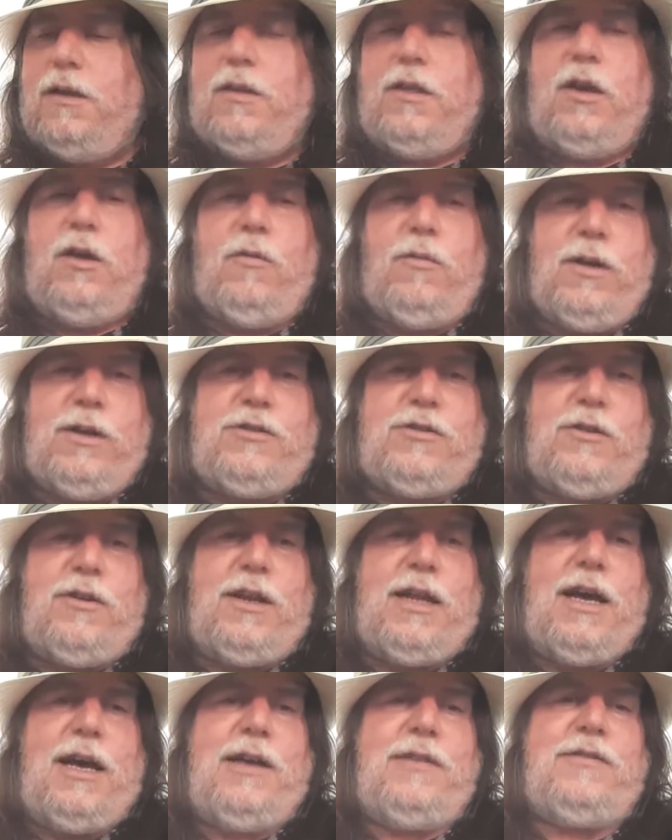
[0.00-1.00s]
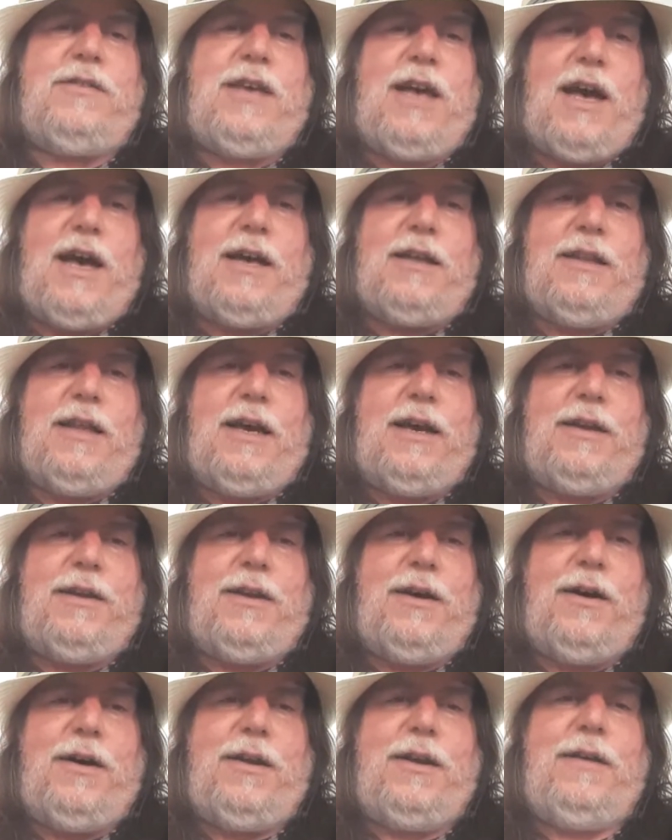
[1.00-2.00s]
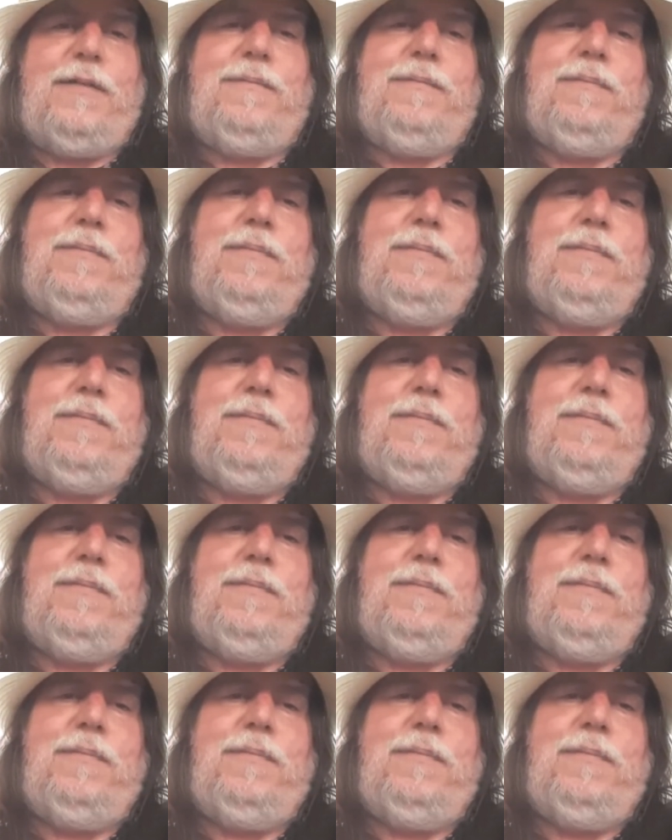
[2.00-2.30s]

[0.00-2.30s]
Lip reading: the original has Gangland on it.